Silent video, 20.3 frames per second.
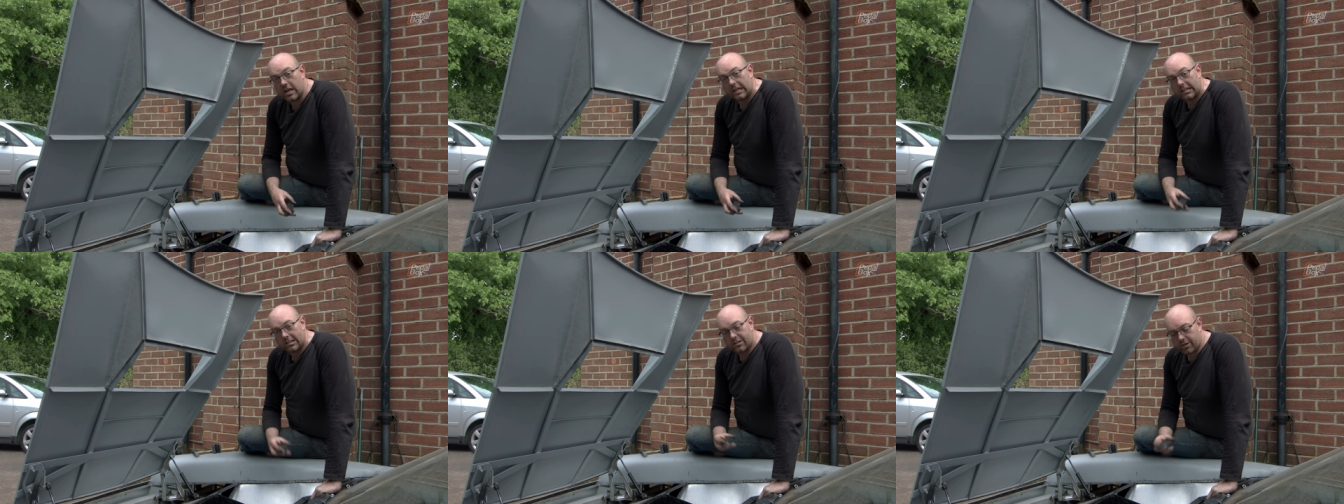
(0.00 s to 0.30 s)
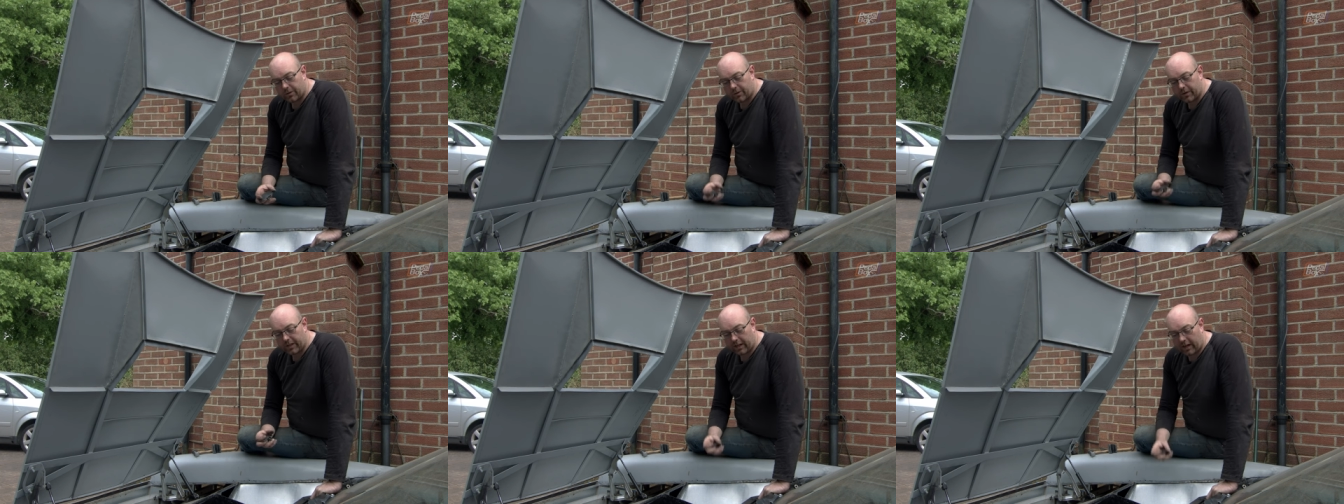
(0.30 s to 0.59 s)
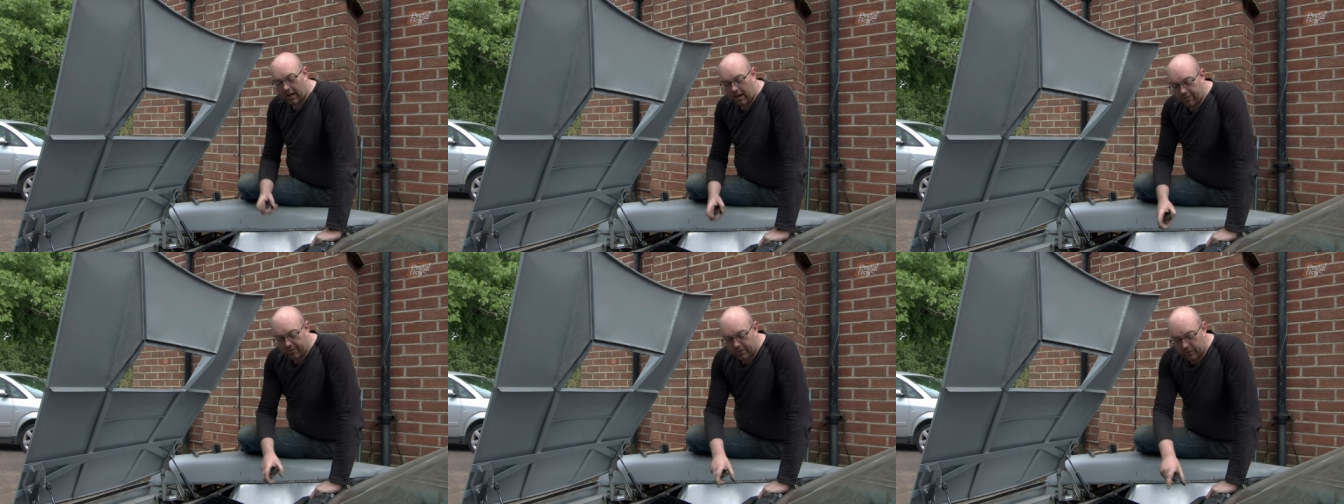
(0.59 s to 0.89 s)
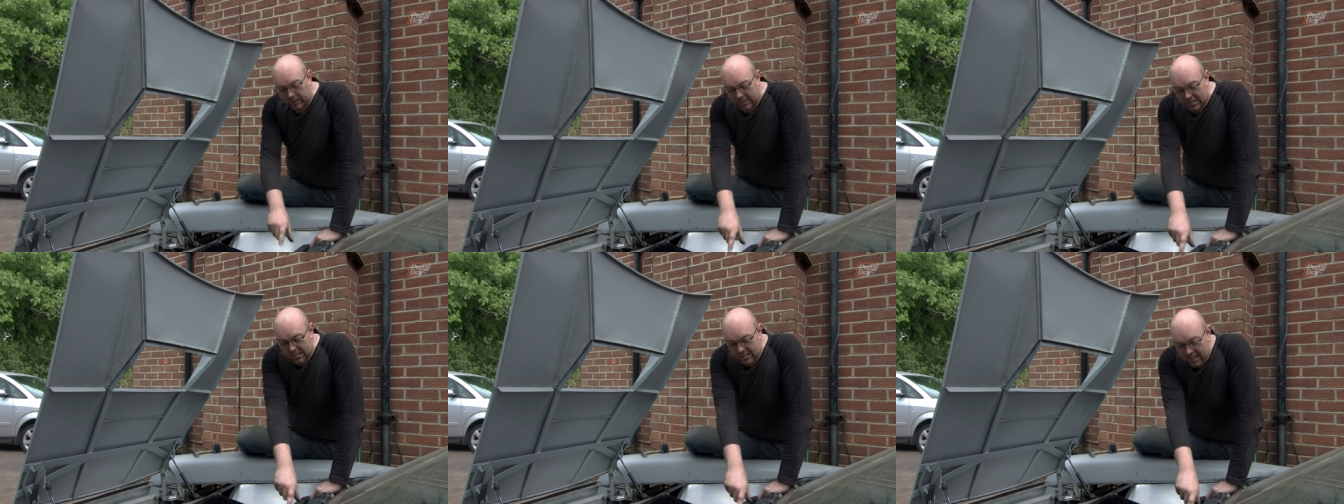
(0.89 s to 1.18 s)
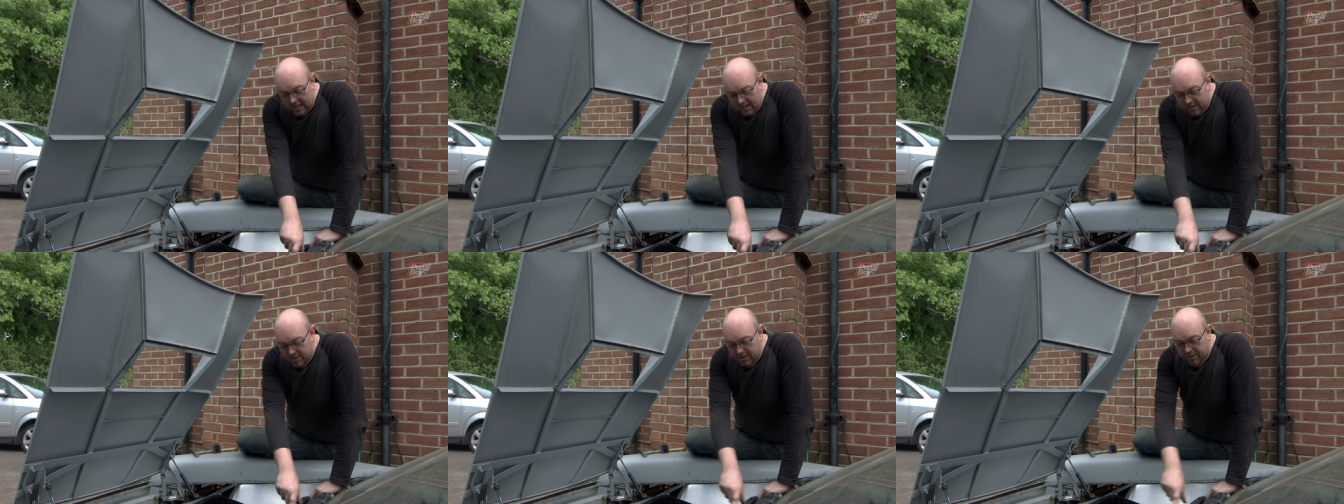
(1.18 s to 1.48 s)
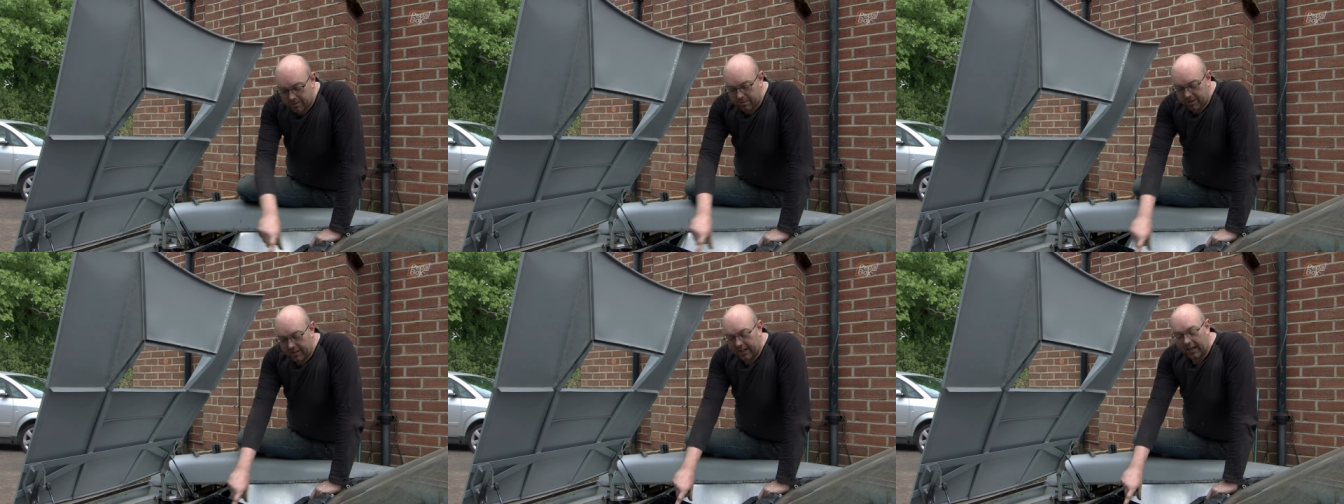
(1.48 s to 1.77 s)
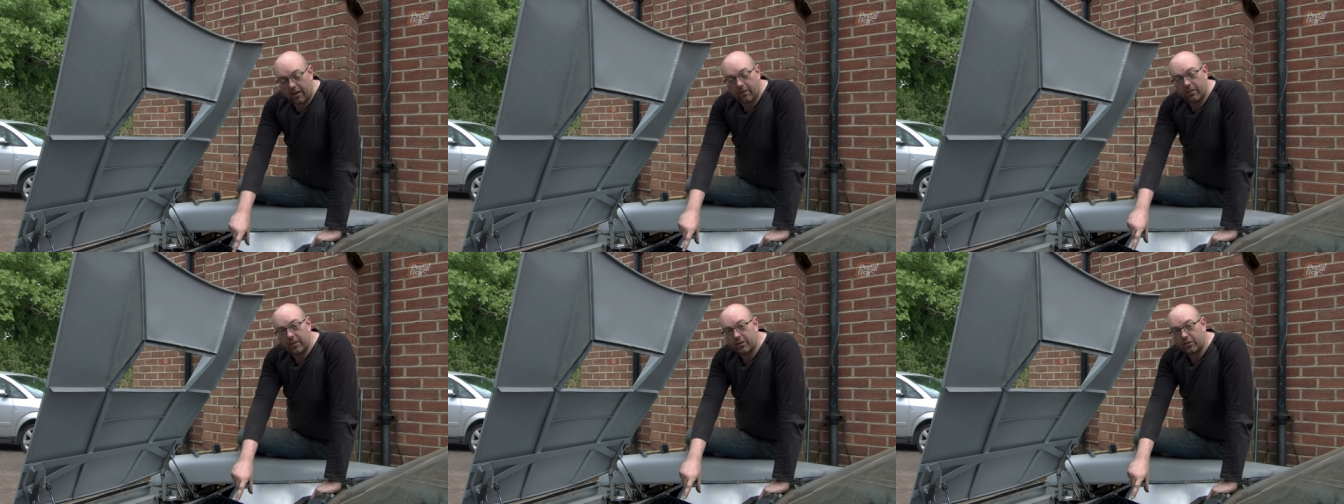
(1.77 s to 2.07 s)
So we're going to have to extend something
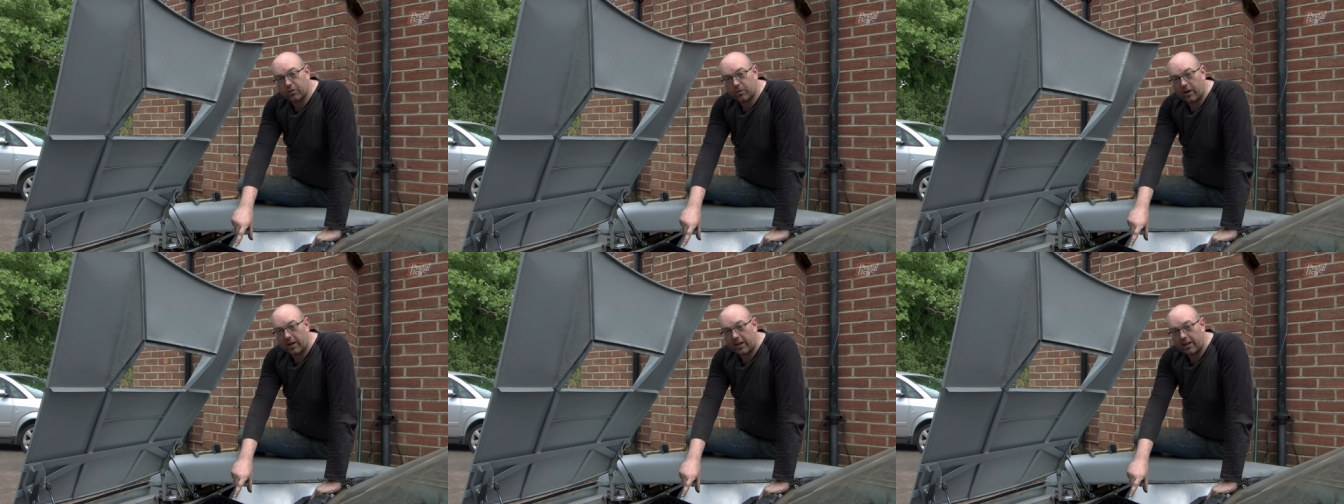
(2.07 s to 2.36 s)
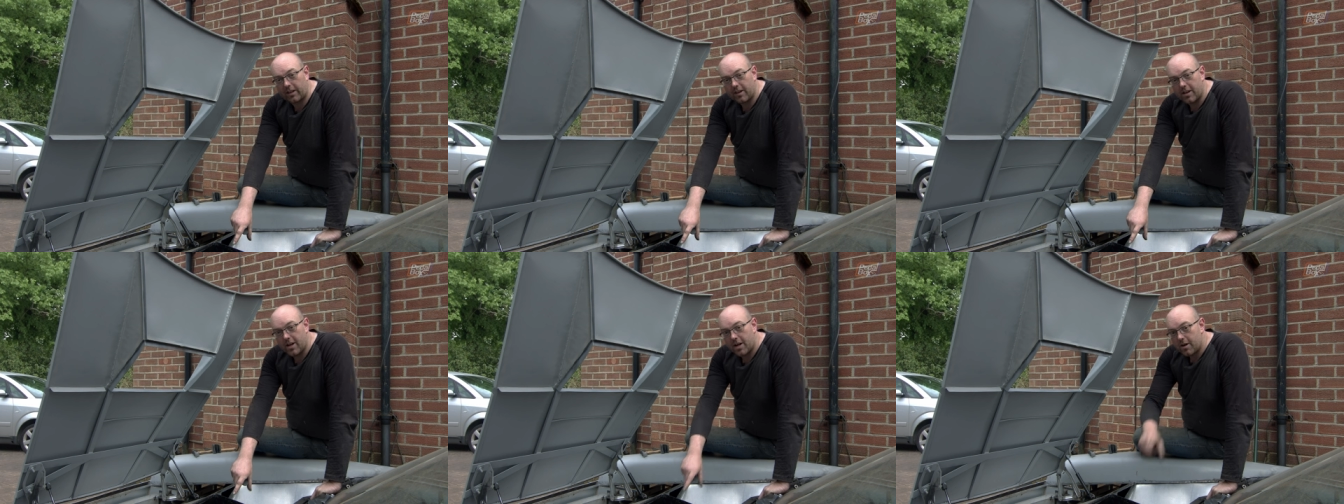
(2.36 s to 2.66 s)
out this way.